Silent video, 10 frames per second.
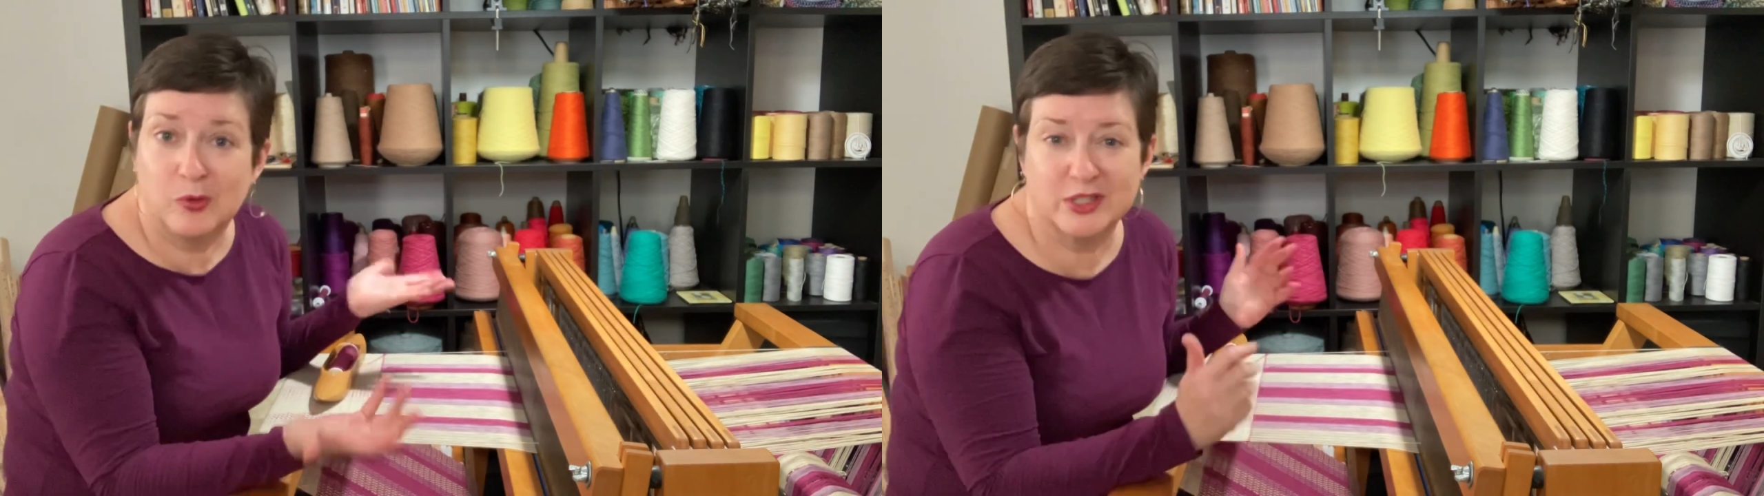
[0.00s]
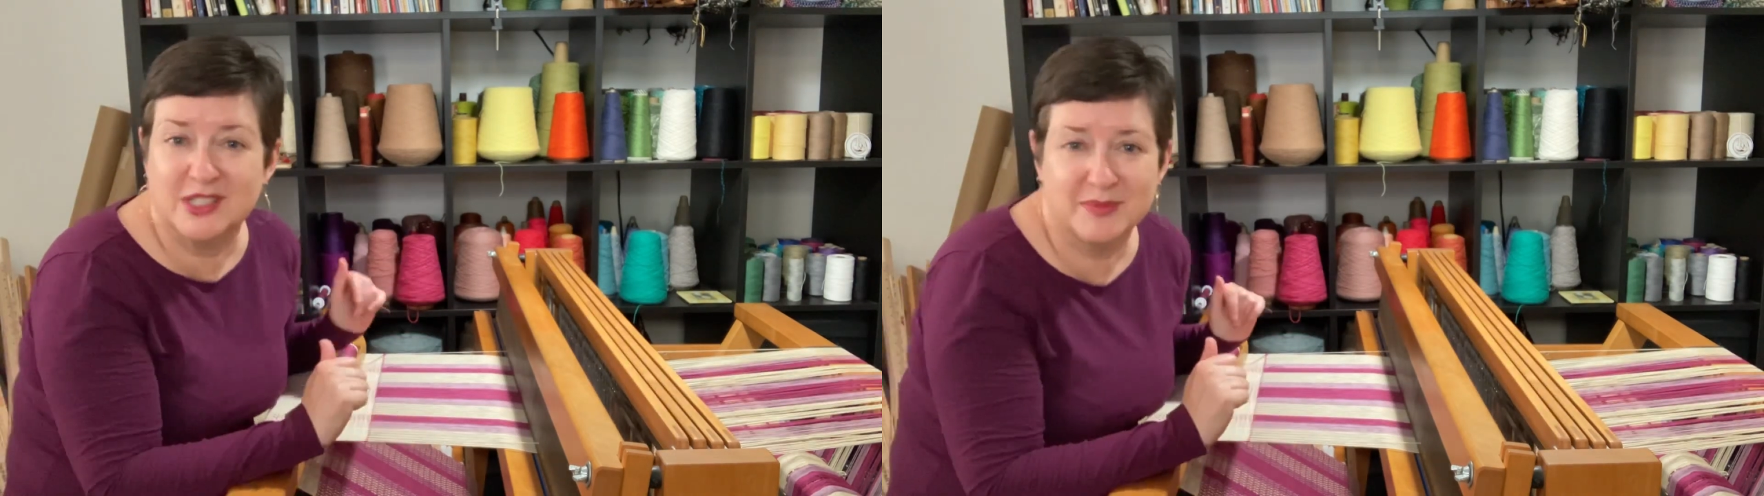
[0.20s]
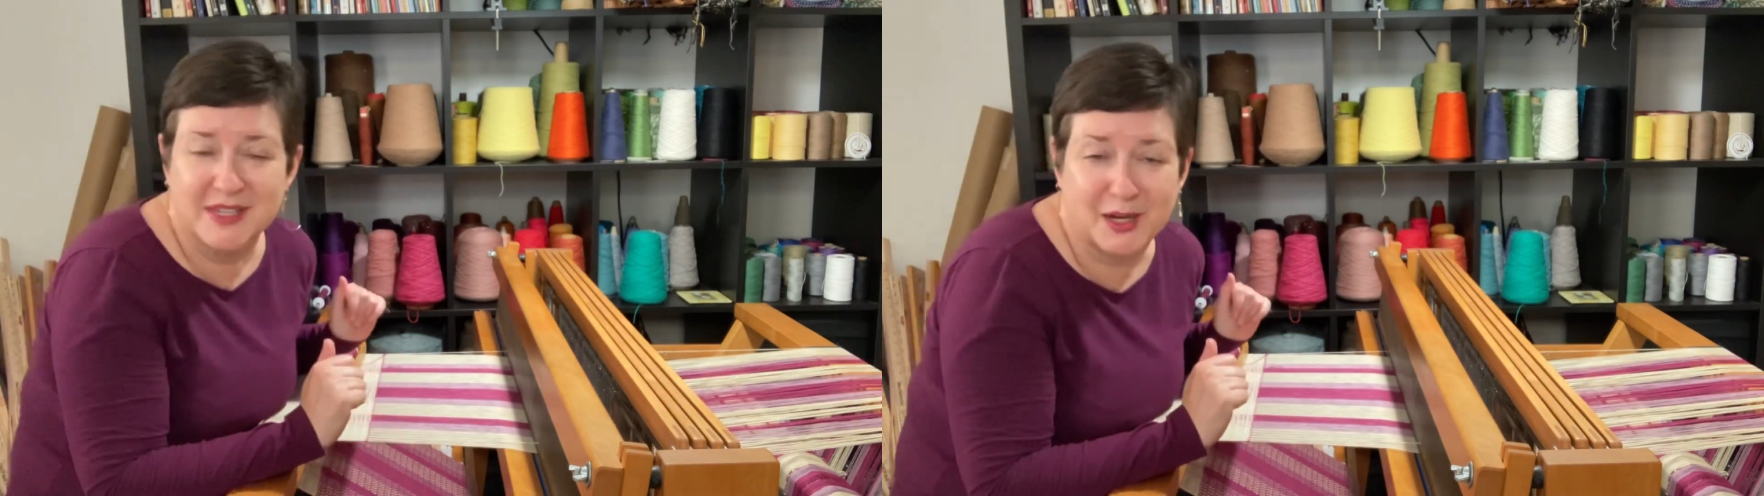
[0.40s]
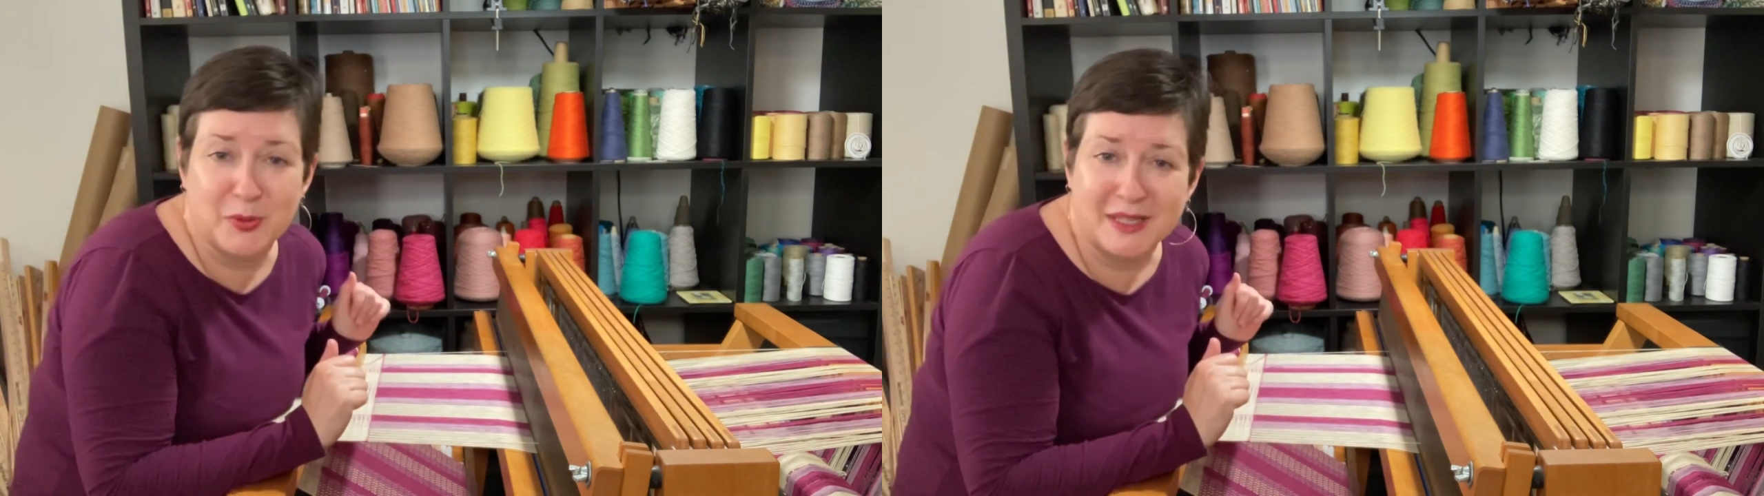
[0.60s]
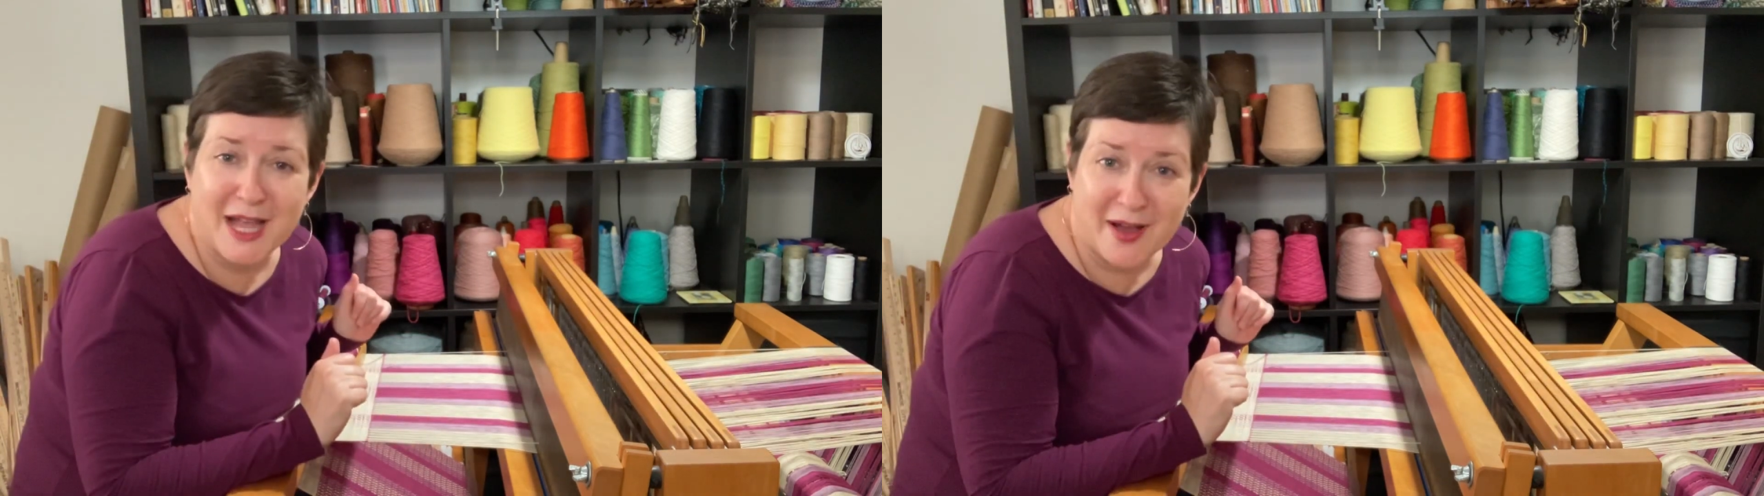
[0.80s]
which seems like a
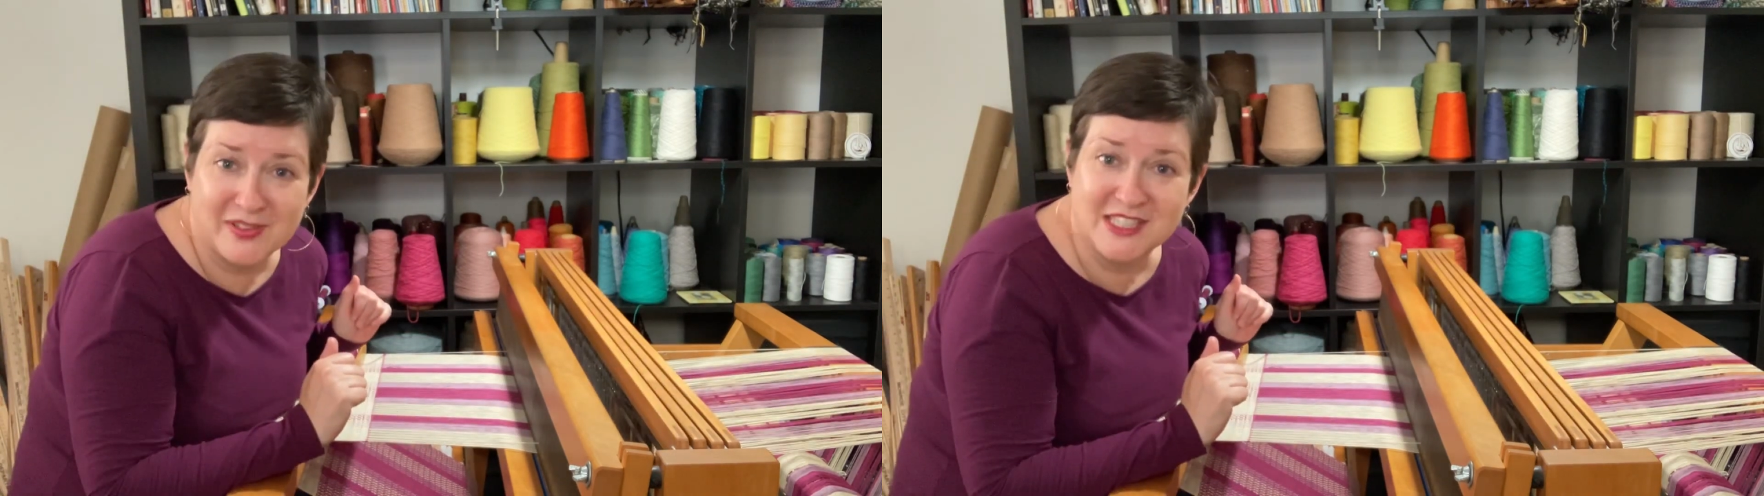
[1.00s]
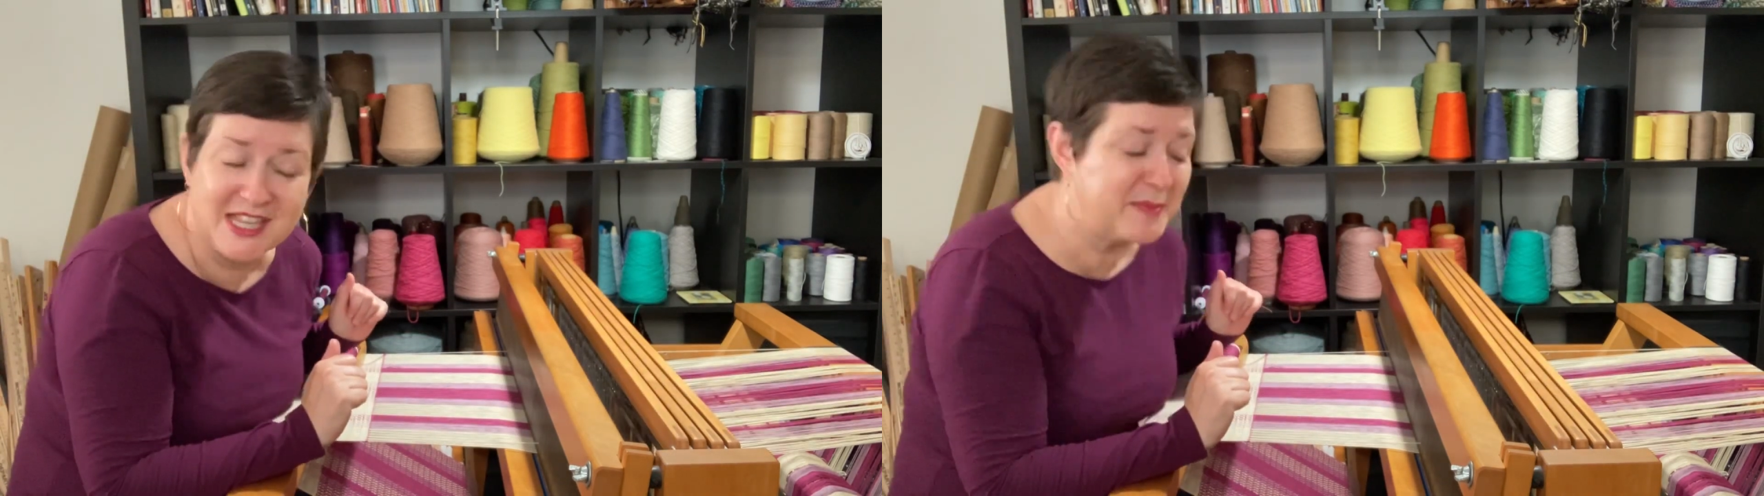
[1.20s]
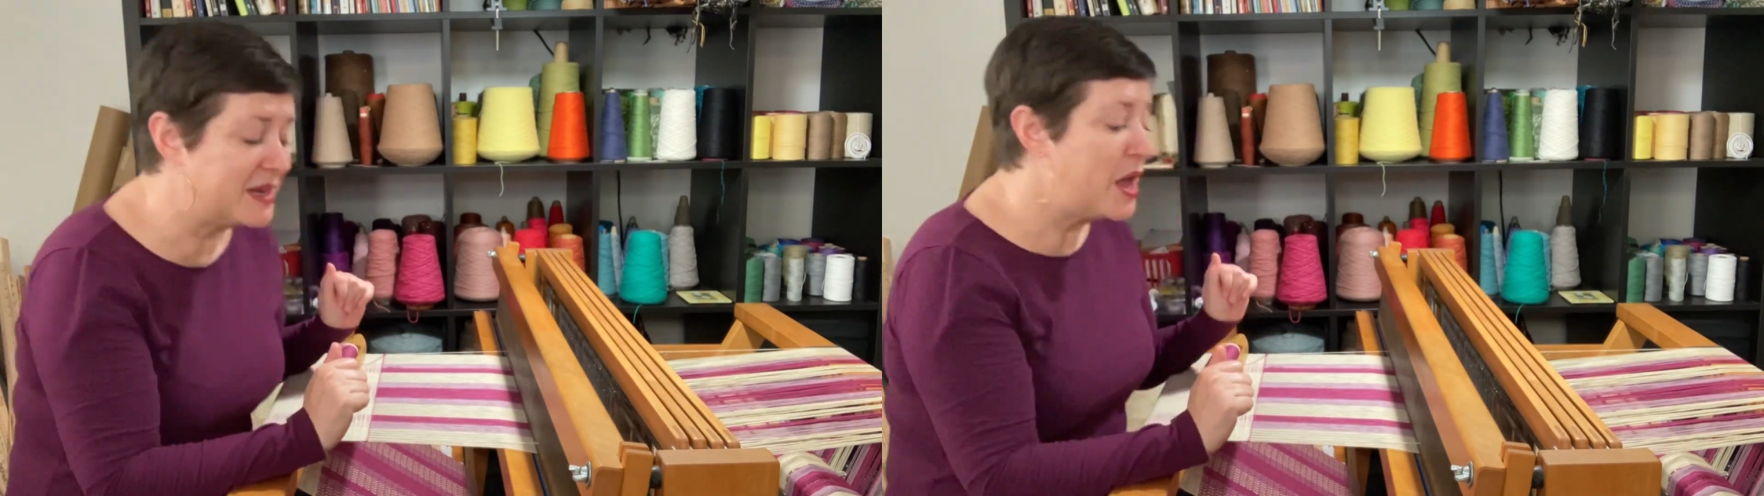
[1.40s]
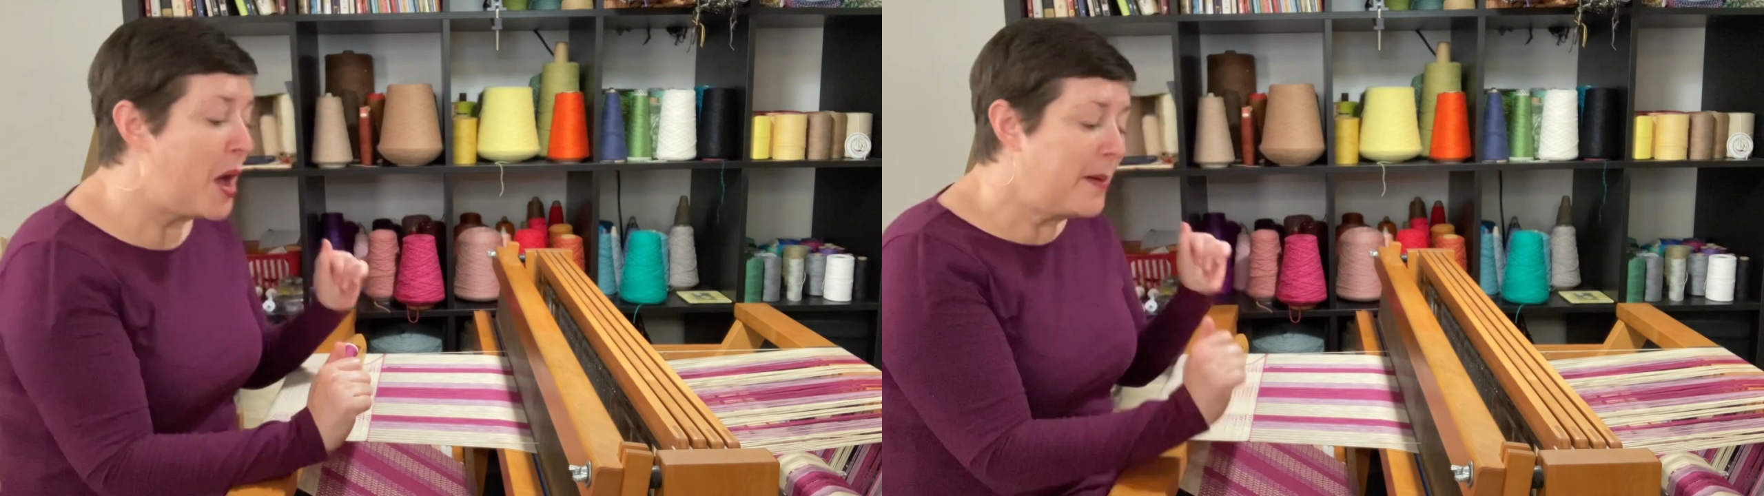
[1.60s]
really obvious statement.